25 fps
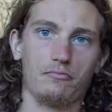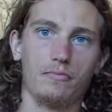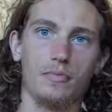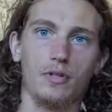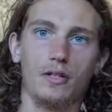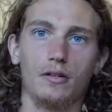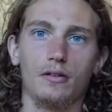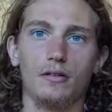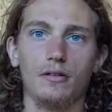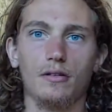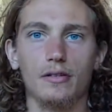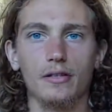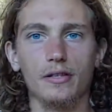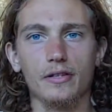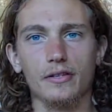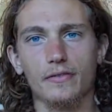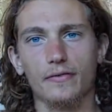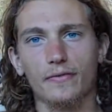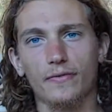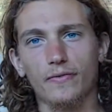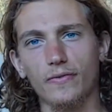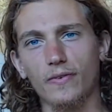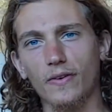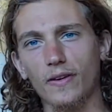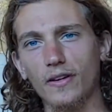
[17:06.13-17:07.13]
in all these
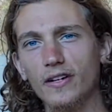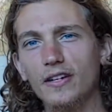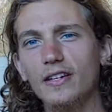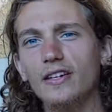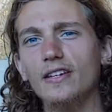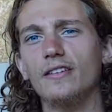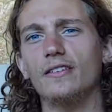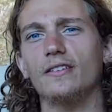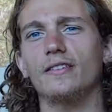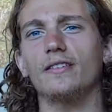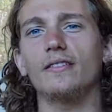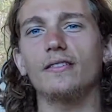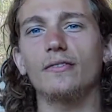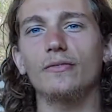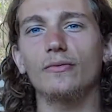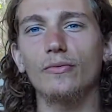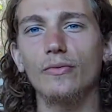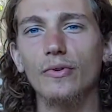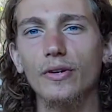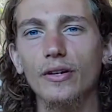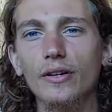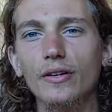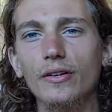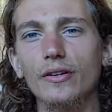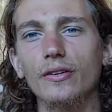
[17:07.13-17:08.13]
funky,
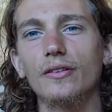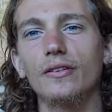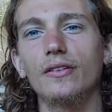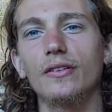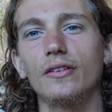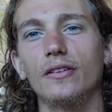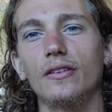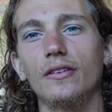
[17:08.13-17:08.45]
weird,